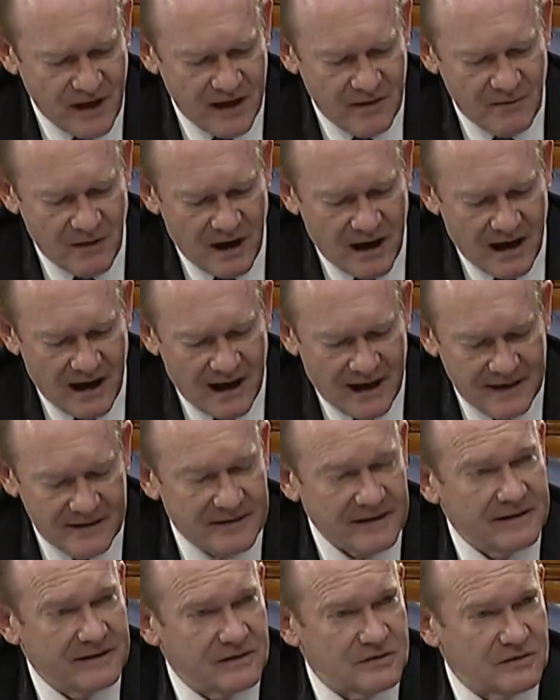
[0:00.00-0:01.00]
I
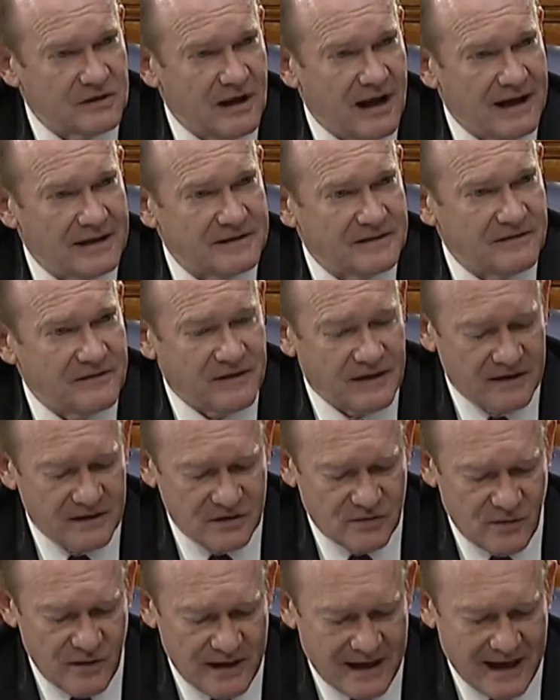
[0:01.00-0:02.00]
think there's lots of
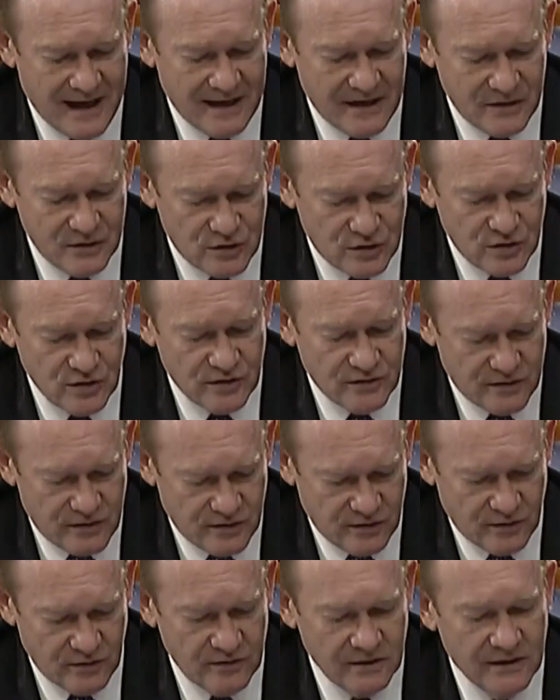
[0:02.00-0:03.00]
things we can and should
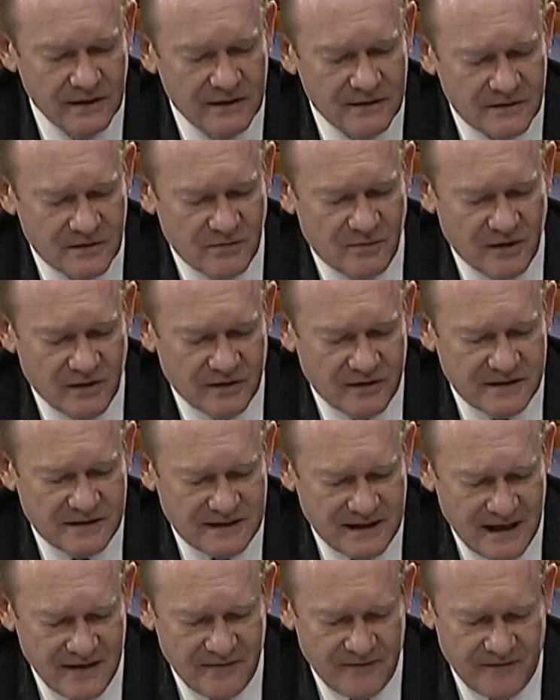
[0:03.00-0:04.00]
do to build a
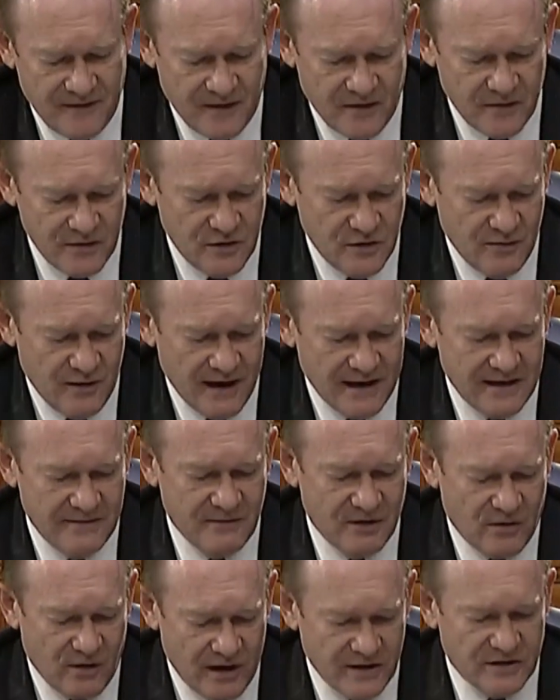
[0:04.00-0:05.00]
safe, fair, and humane
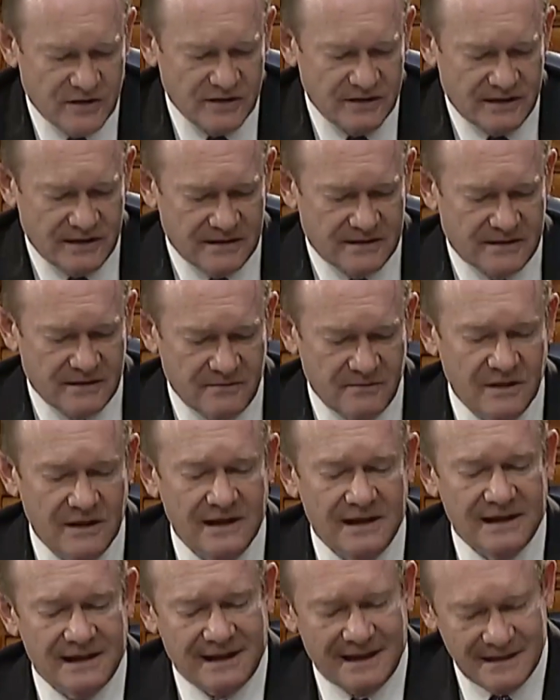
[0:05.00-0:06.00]
immigration system
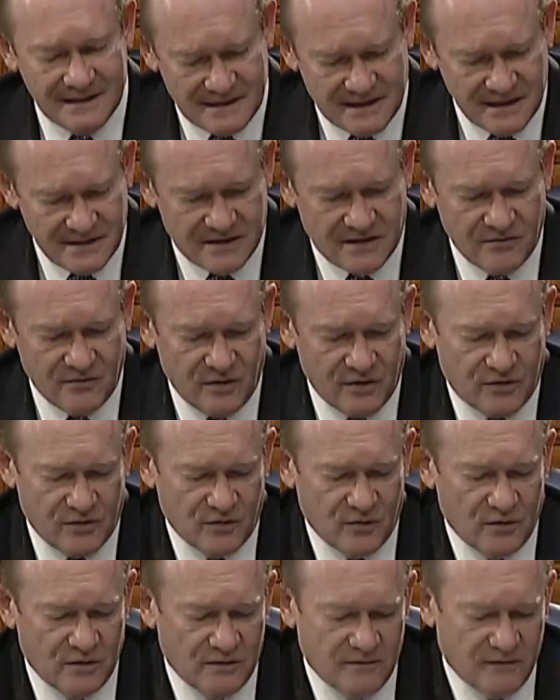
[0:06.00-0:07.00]
consistent with the
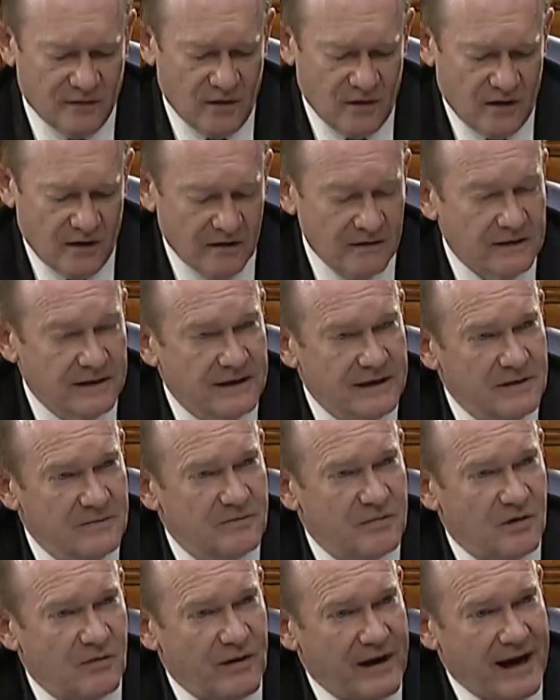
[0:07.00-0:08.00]
rule of law,
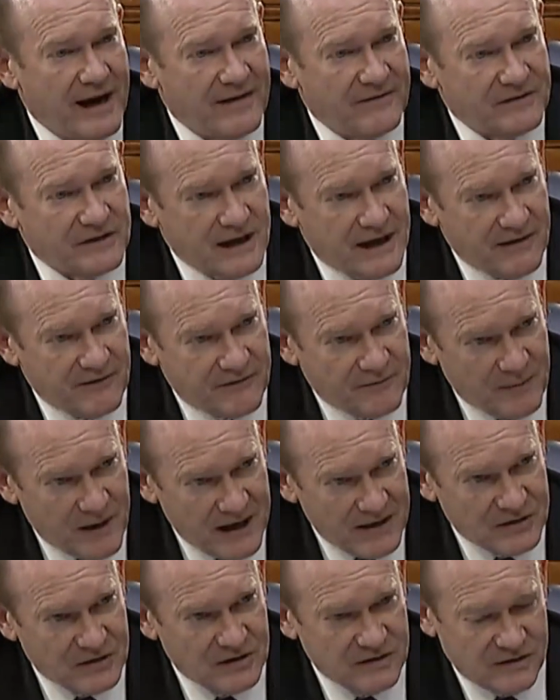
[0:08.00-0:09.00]
but we have to have
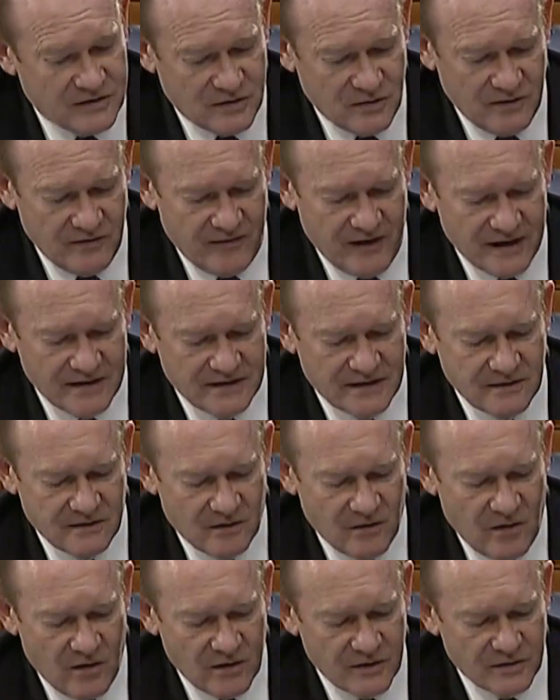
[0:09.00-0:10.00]
patience to invest in the
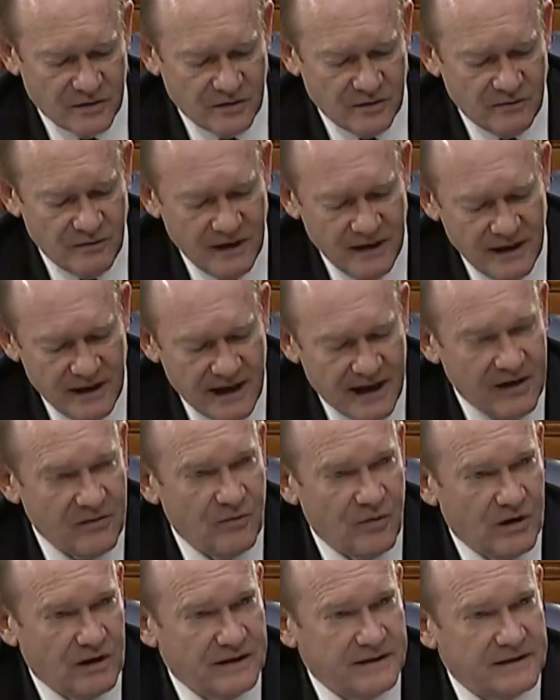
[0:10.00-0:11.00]
long term
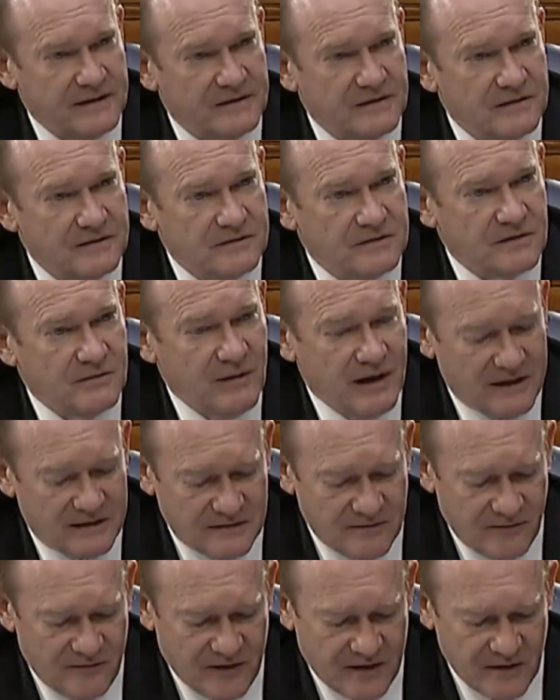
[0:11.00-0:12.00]
and willingness to make
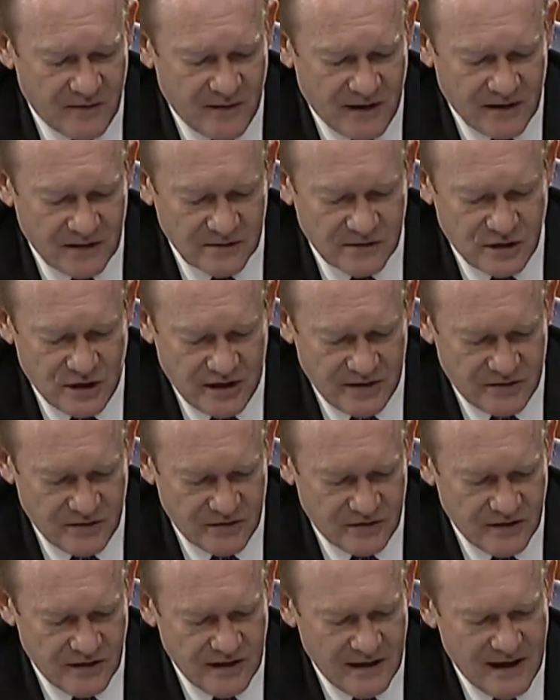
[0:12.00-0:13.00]
some fundamental
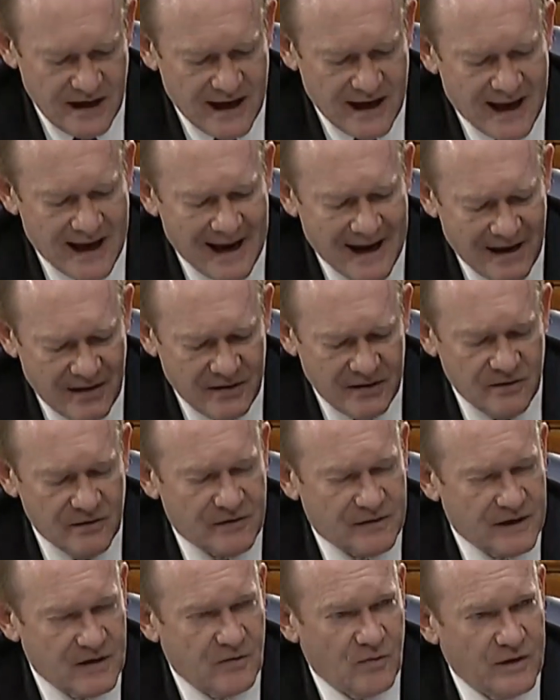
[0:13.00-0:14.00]
changes. How do you
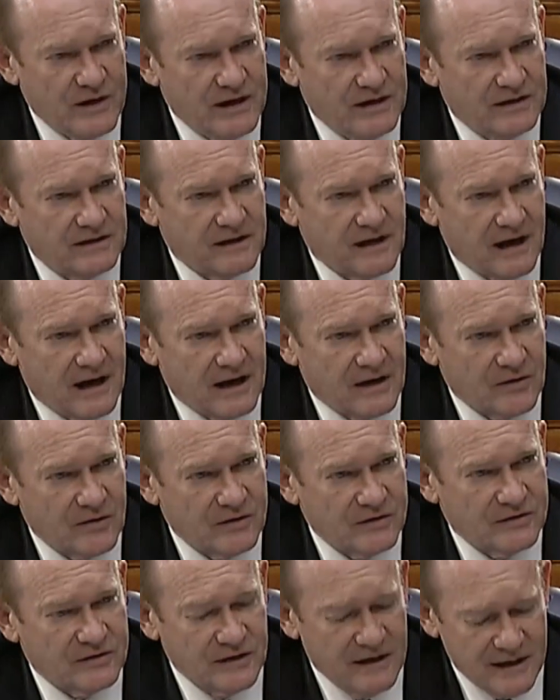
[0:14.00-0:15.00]
think we in
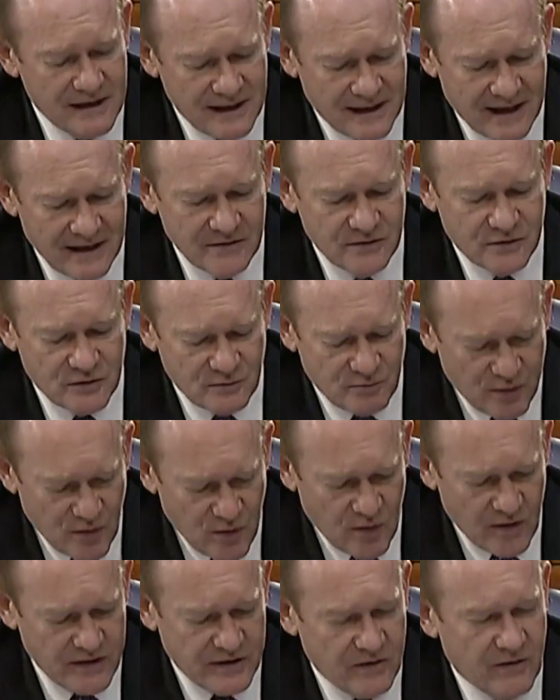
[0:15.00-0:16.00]
Congress can
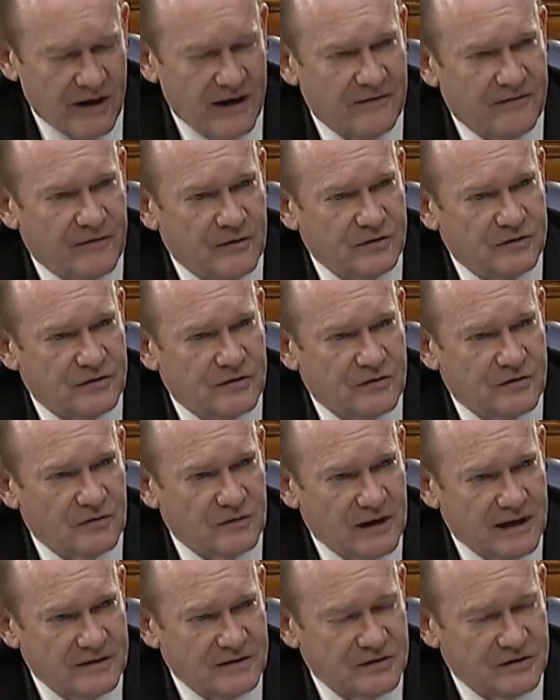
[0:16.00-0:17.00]
support your efforts
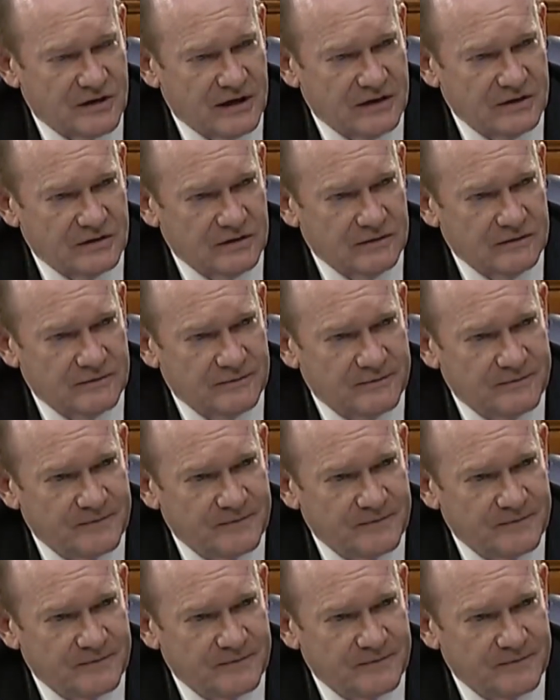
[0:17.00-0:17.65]
through legislation?